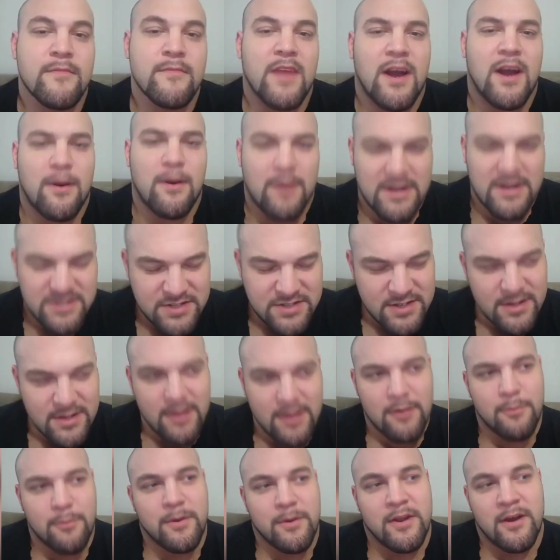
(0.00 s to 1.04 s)
I watched a
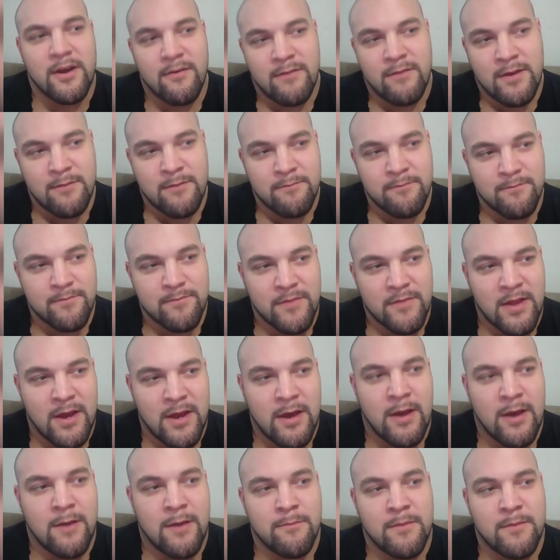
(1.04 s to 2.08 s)
little bit of it.
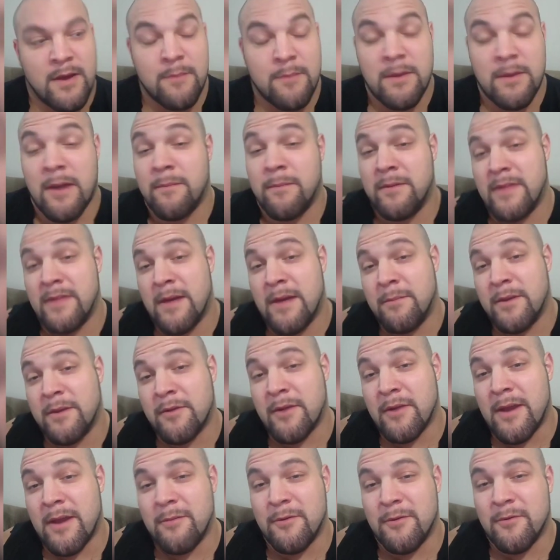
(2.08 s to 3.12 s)
I'm happy that Big
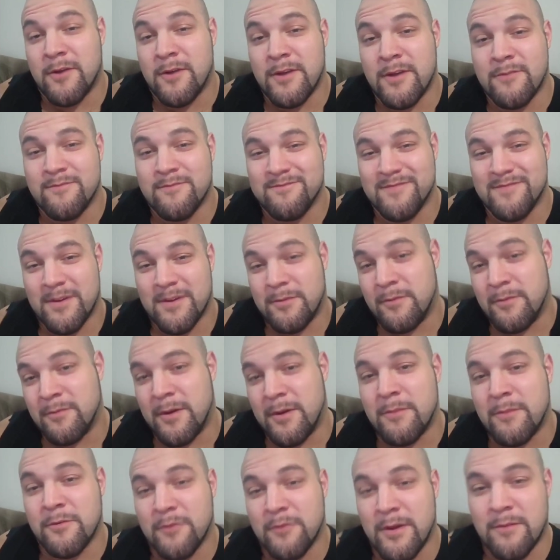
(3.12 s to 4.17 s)
Ramy won.
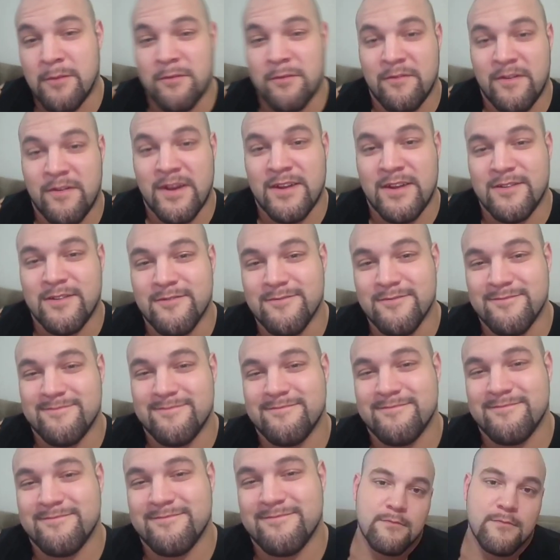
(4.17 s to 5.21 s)
I'm a Ramy fan.
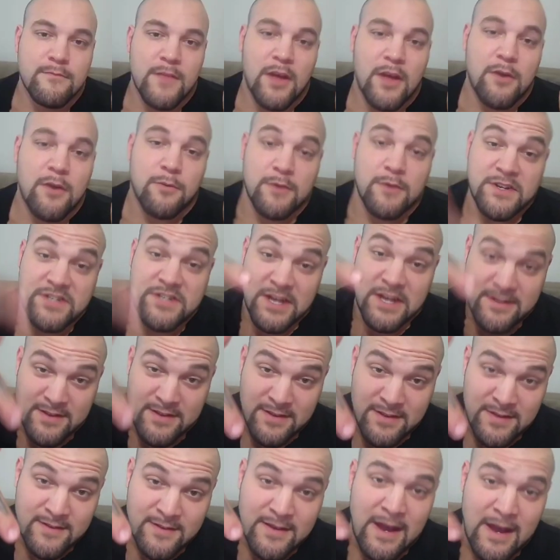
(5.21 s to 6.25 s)
Reach out to
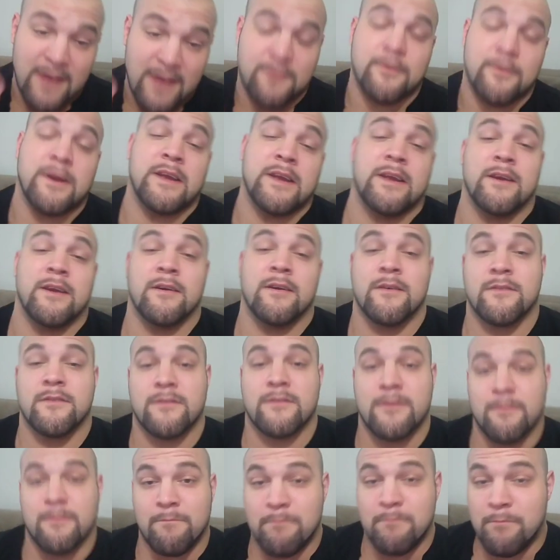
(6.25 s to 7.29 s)
these guys right here. It's
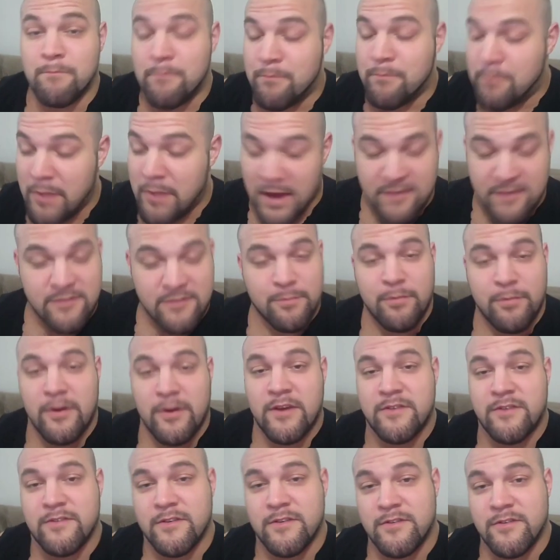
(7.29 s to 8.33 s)
the best
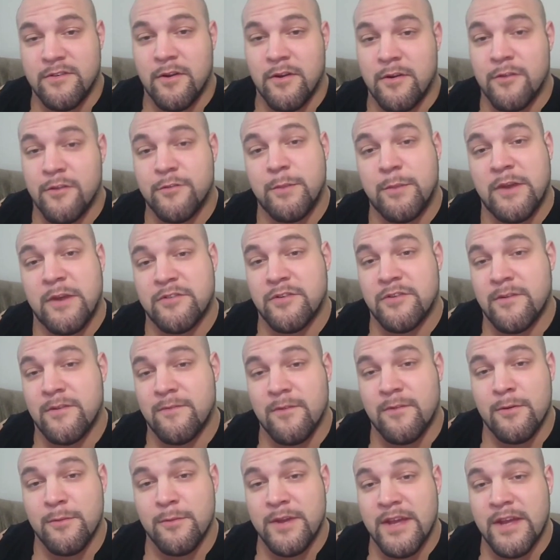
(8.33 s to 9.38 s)
place to start, especially
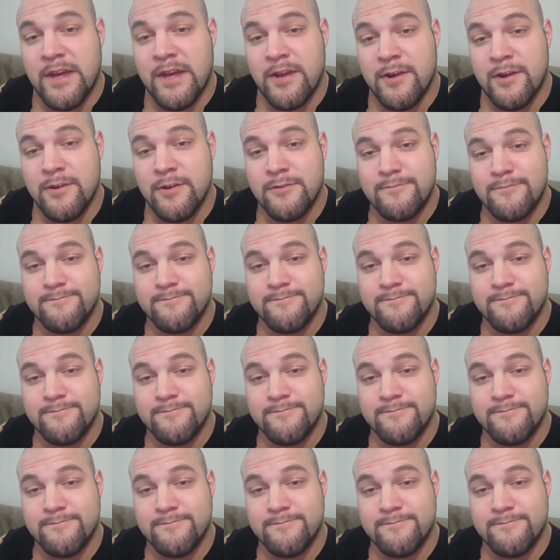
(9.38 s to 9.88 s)
for a beginner.